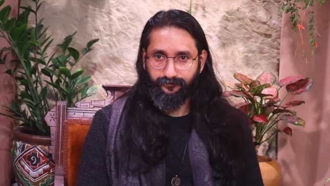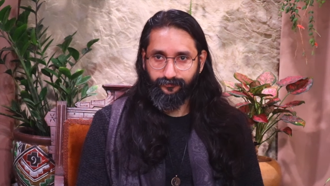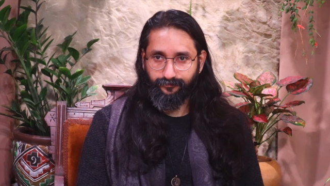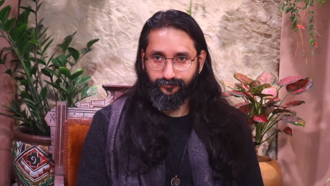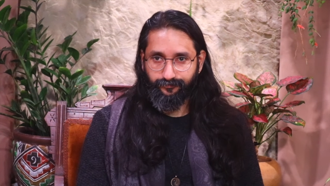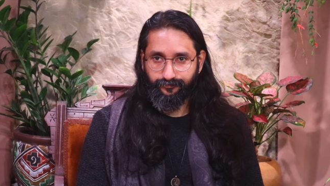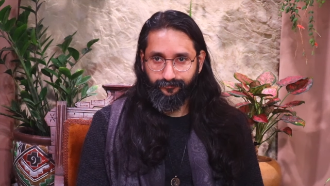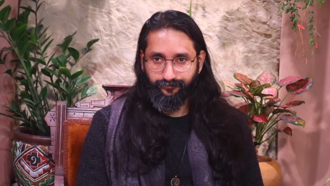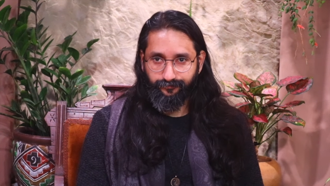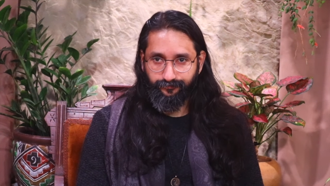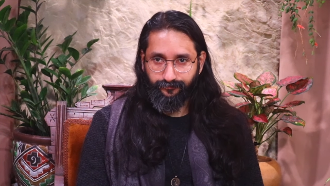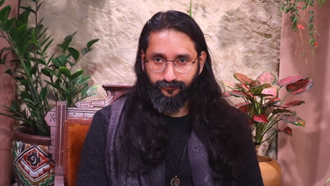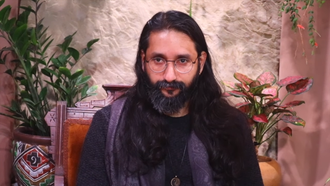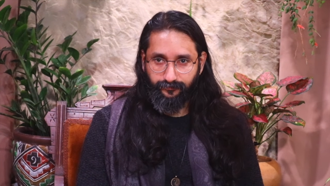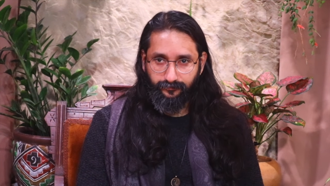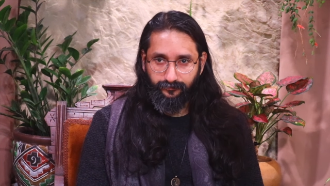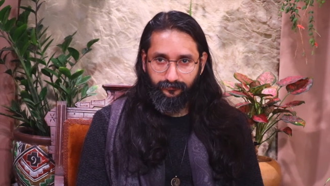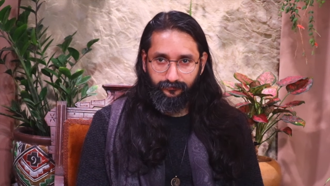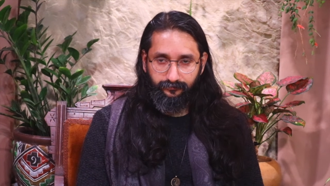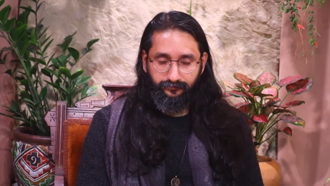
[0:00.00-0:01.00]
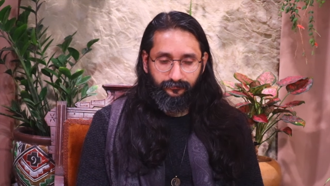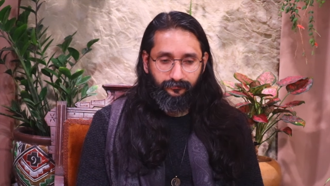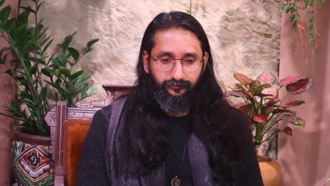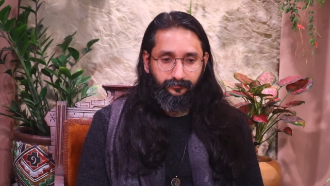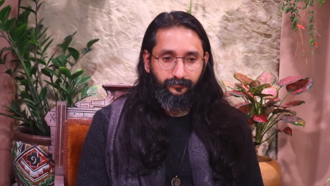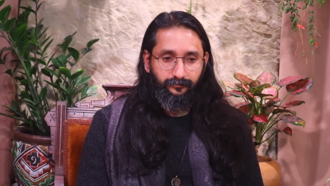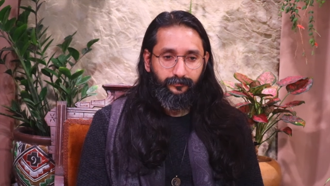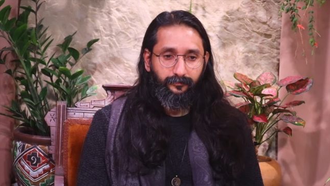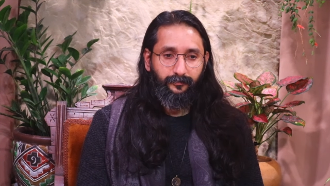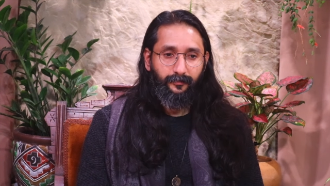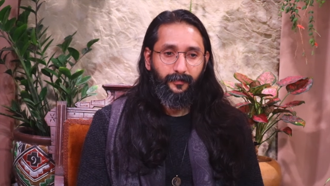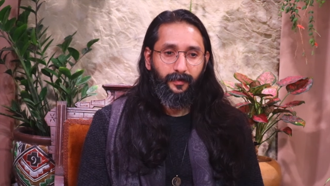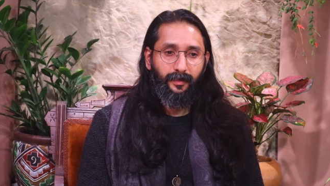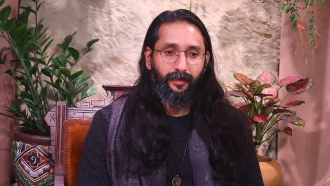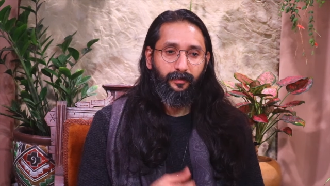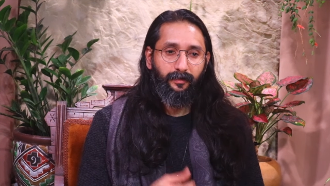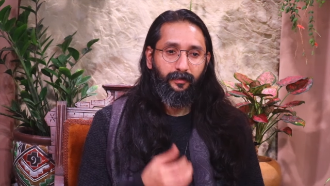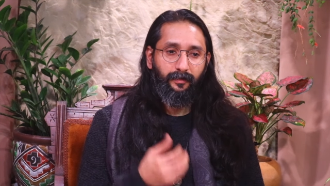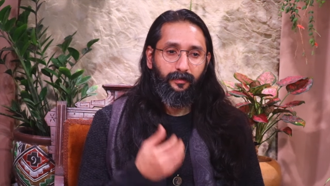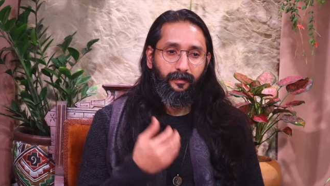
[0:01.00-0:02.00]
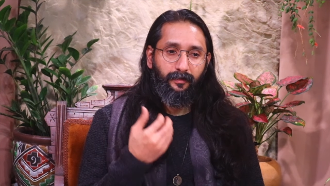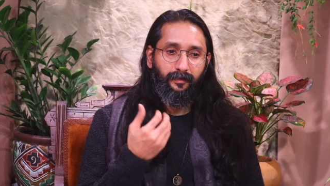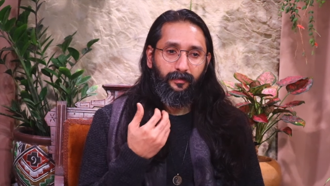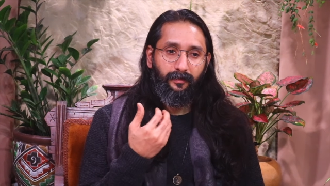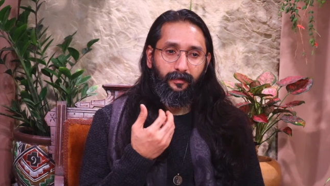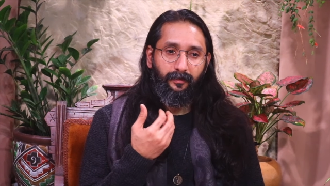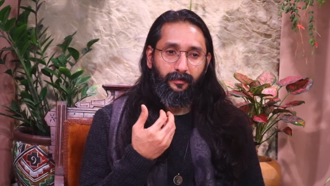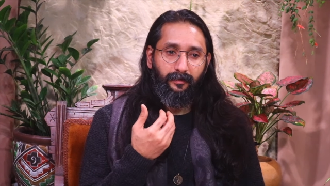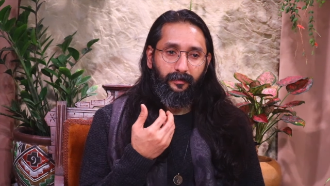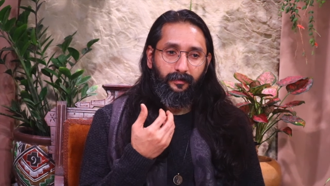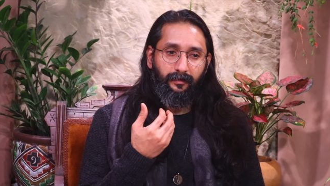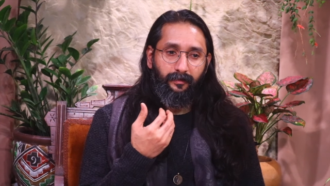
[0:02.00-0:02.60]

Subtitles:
(silence)